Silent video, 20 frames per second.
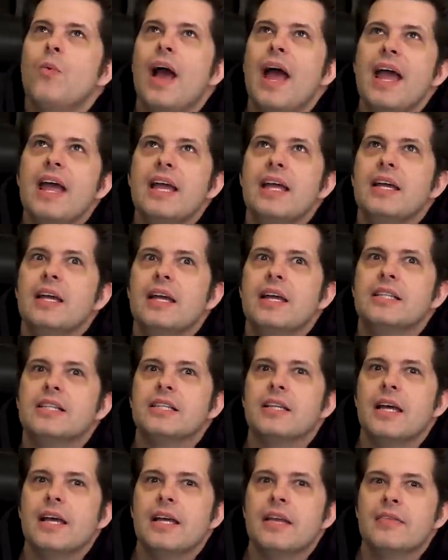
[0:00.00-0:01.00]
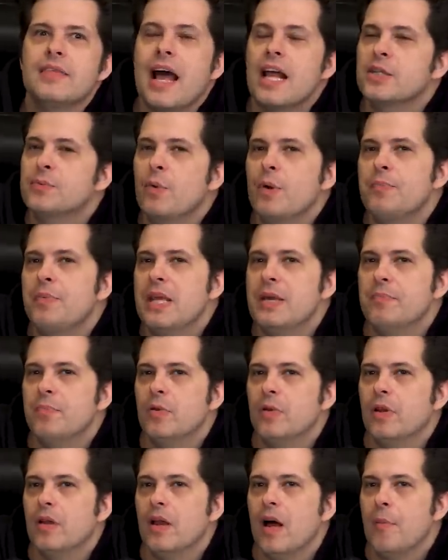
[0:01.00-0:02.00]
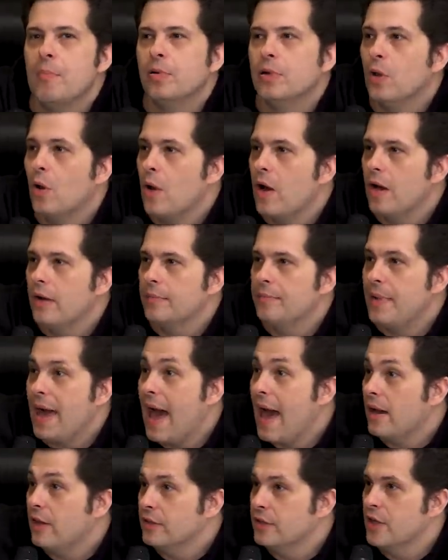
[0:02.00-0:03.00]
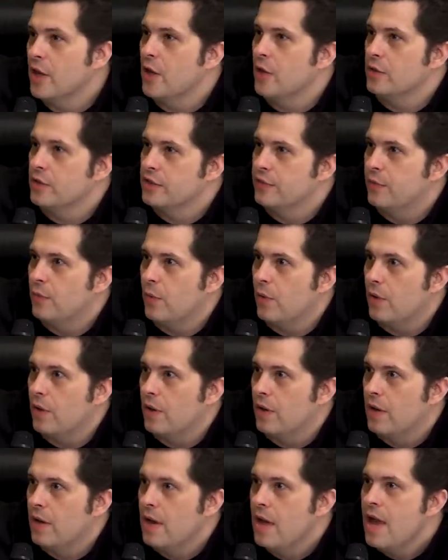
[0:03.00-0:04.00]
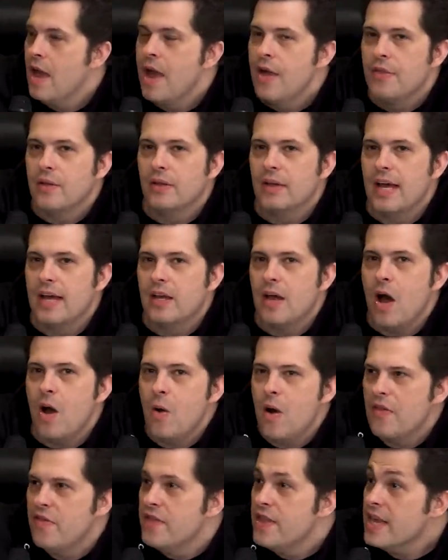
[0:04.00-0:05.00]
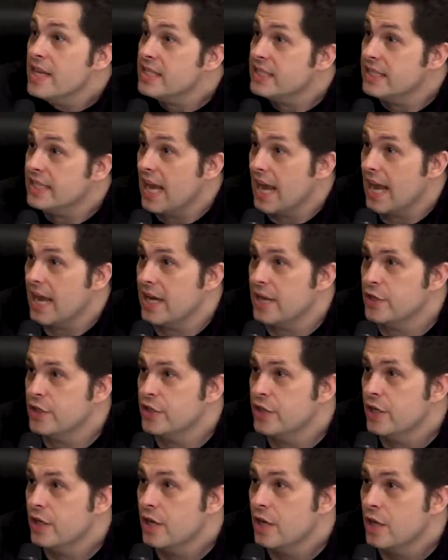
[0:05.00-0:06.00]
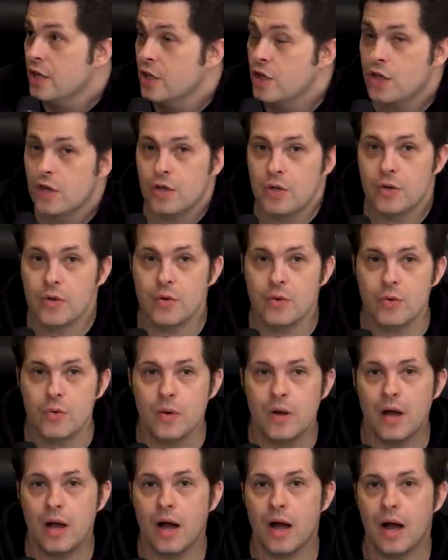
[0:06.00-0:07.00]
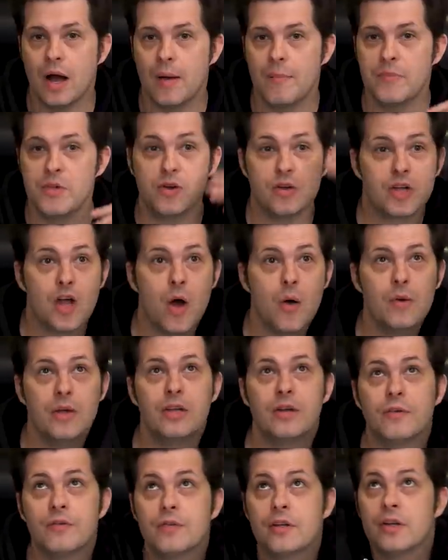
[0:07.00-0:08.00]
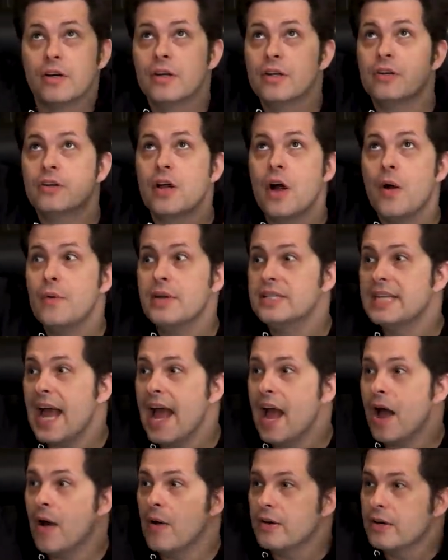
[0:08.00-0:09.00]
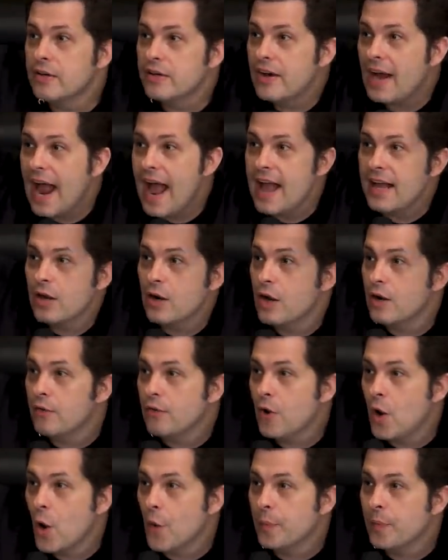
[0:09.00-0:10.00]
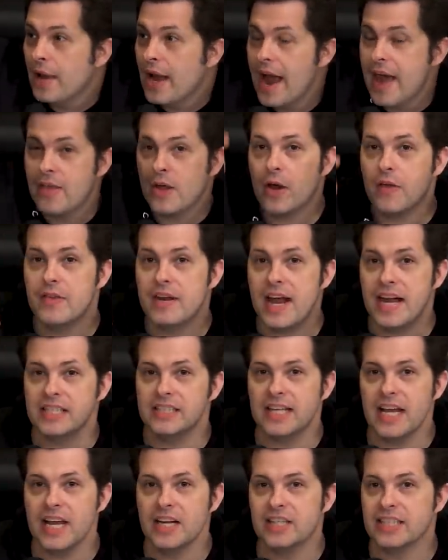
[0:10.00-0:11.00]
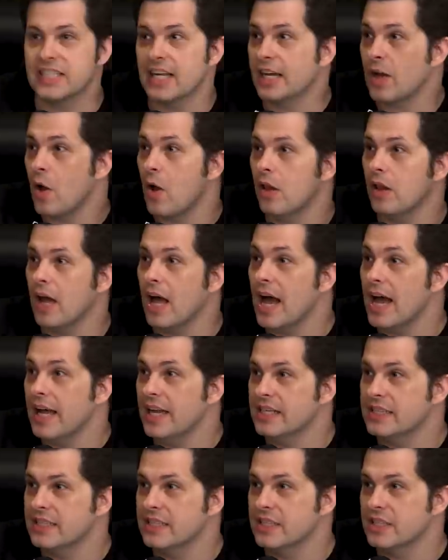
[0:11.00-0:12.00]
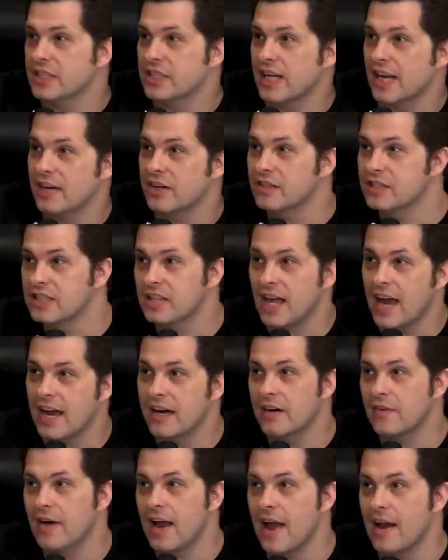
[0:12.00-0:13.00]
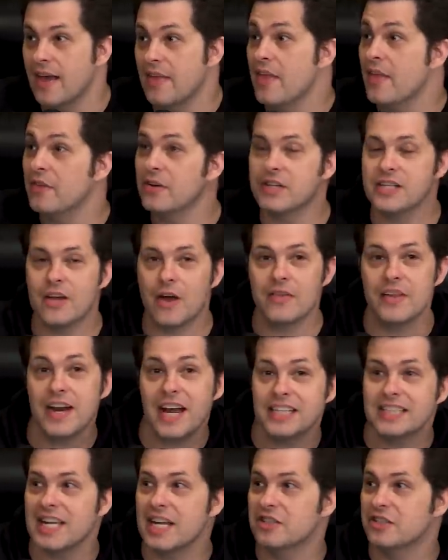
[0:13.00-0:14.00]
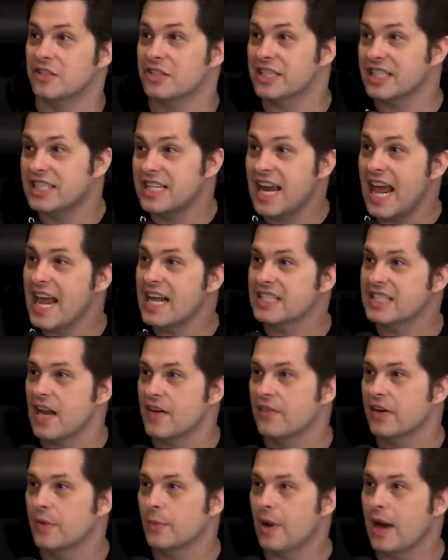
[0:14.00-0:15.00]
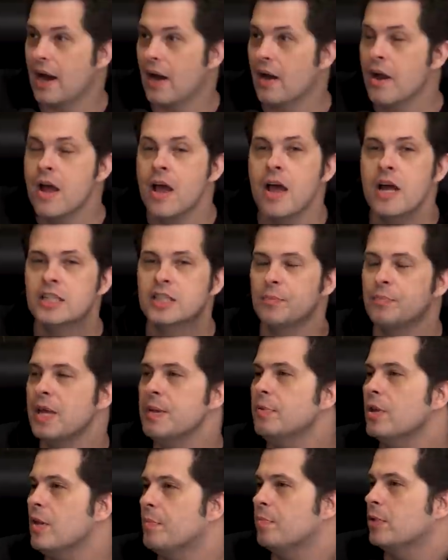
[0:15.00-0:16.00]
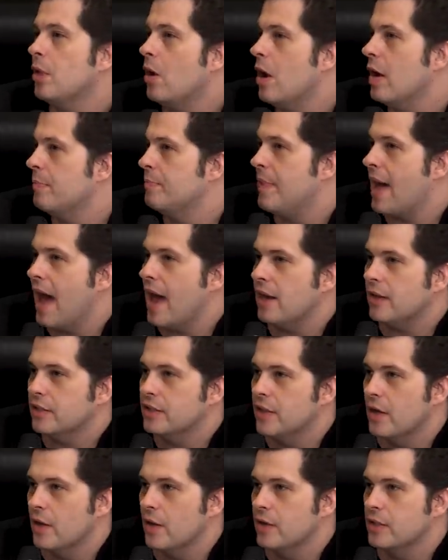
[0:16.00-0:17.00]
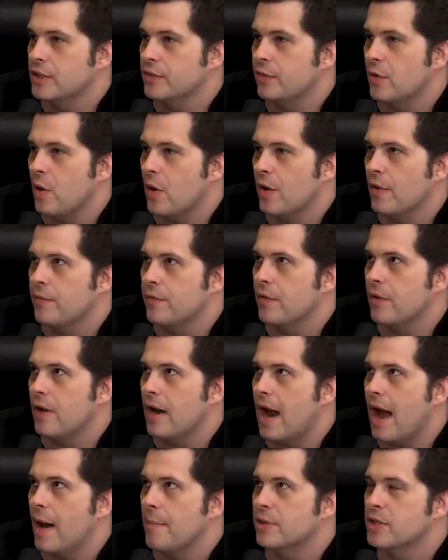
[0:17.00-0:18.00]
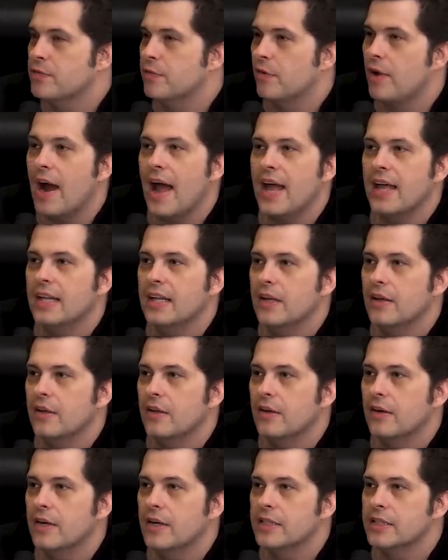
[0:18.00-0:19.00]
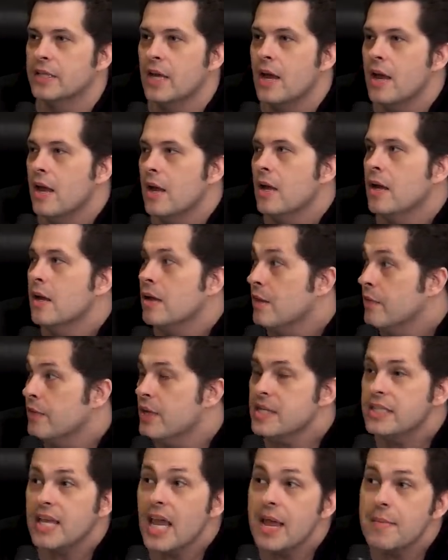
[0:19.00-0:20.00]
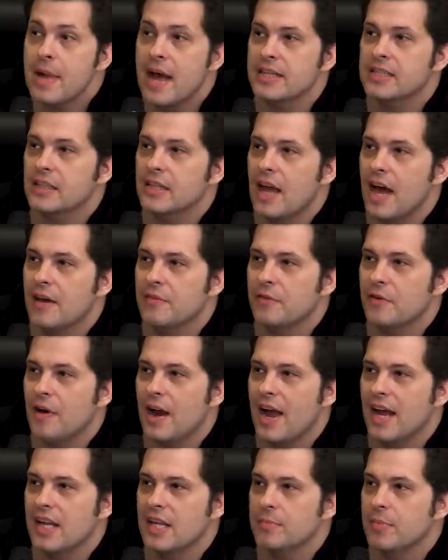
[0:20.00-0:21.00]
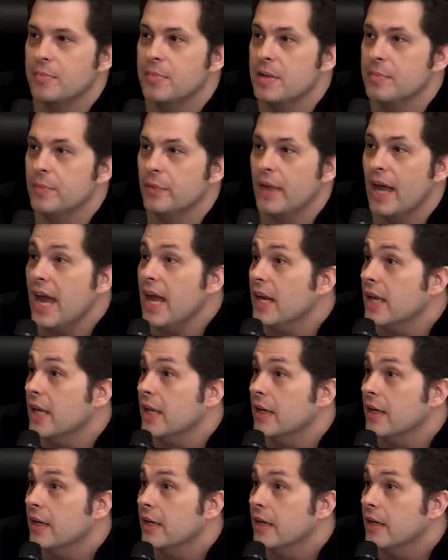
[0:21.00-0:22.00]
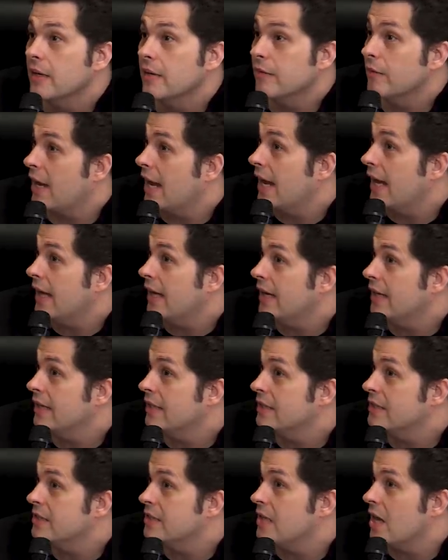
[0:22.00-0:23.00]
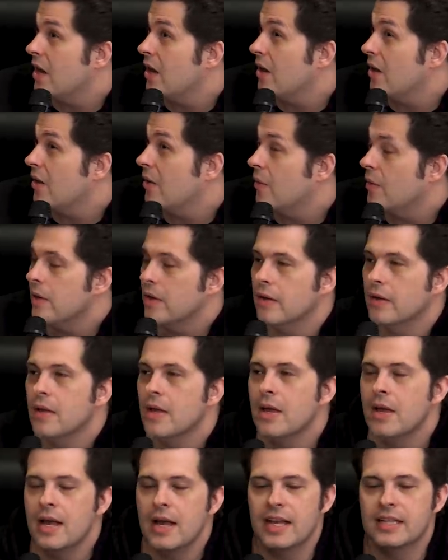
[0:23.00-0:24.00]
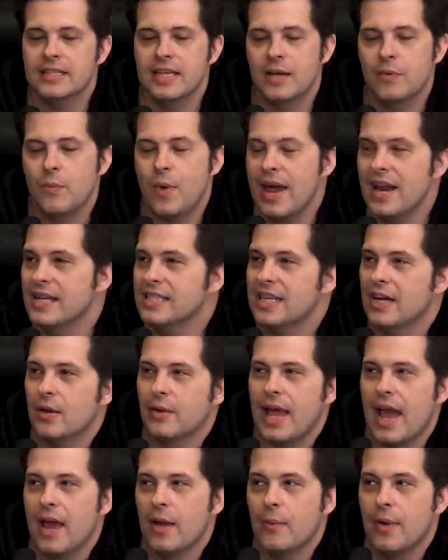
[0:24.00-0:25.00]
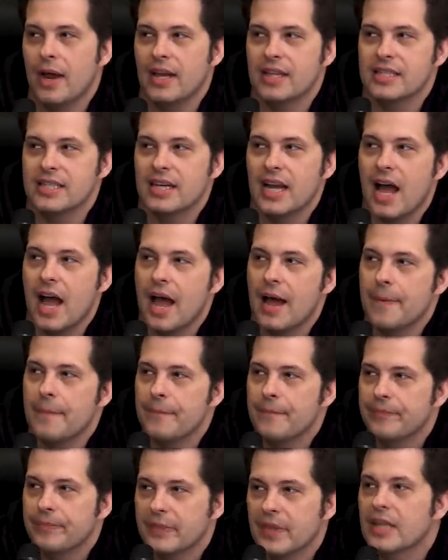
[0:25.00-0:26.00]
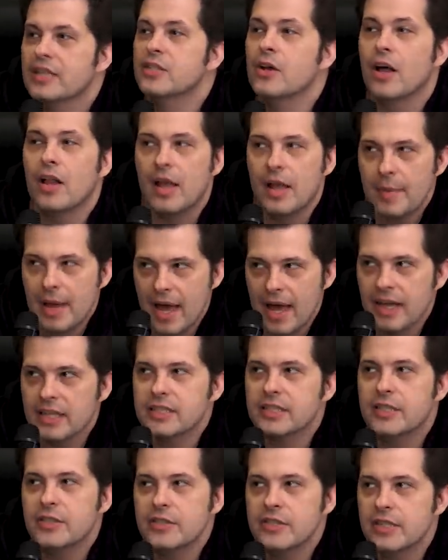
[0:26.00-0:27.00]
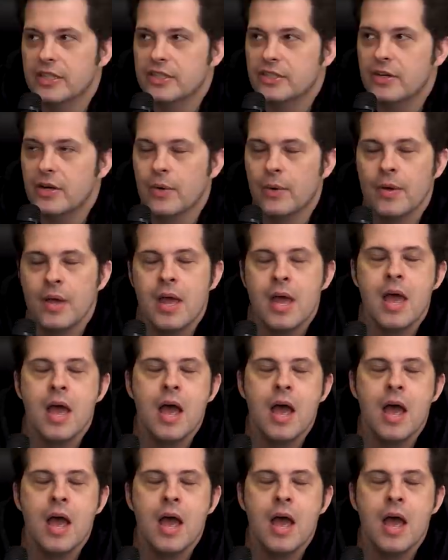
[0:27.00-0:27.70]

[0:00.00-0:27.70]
way, it's like that's what people applaud Battletoads for. Right. They're like, oh, on this stage, you um, you're going you're you're going down and you're hanging on a rope and then on the next stage it's like all ice and shit and you're sliding around and then there's on the next stage there's snakes everywhere so people applaud Battletoads for for how much variety there is this game has a lot of variety but people hate it right right so it's like when is it it's okay? When is it not? Execution. It's all about execution. It's true.